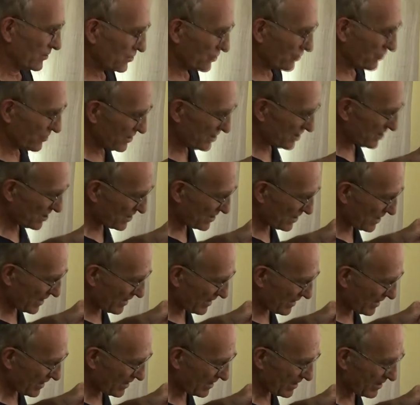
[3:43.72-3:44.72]
So this is
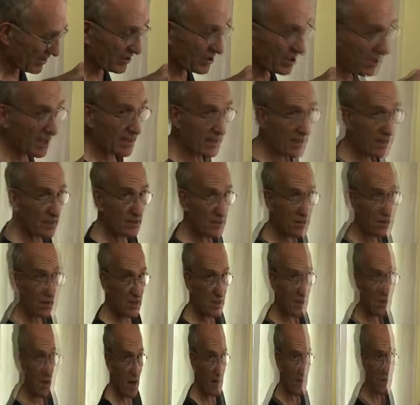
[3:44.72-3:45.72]
like click to
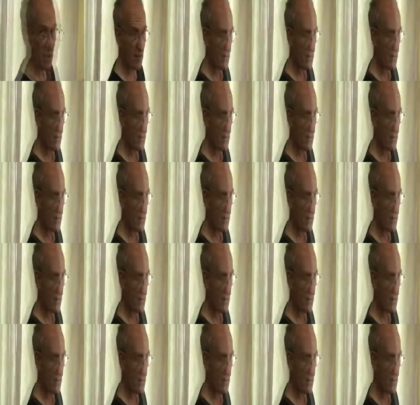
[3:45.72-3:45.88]
start.